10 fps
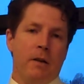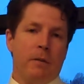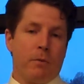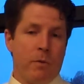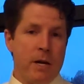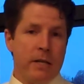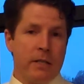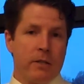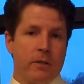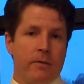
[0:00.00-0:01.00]
Number one
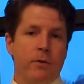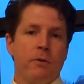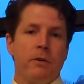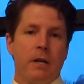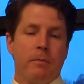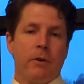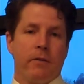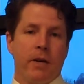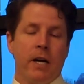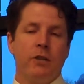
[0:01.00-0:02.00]
is there's a fewer number
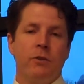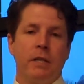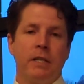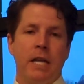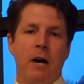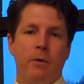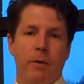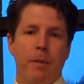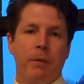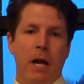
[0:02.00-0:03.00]
of countries now where
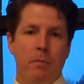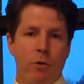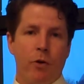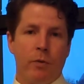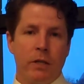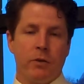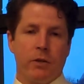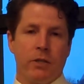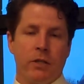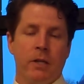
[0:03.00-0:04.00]
we apply more
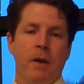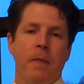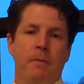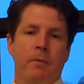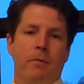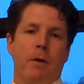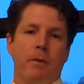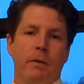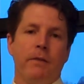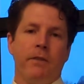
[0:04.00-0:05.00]
resources, where
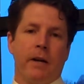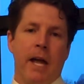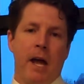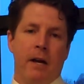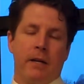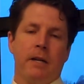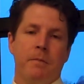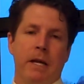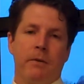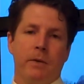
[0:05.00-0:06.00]
we really feel Canada
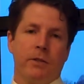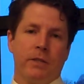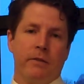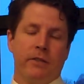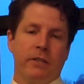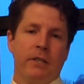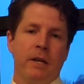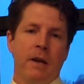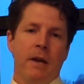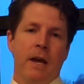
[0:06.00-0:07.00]
can make a real
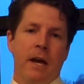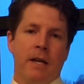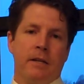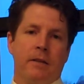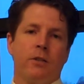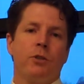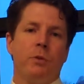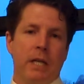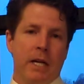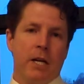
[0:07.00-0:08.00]
difference. And there's
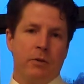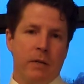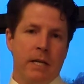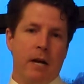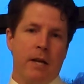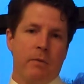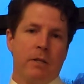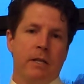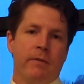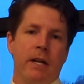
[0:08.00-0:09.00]
20 countries now that
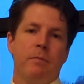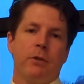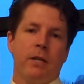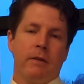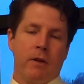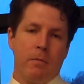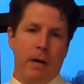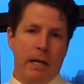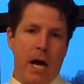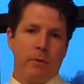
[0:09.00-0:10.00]
receive 80% of our
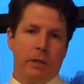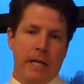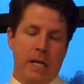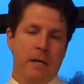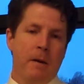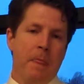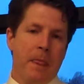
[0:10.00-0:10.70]
bilateral aid.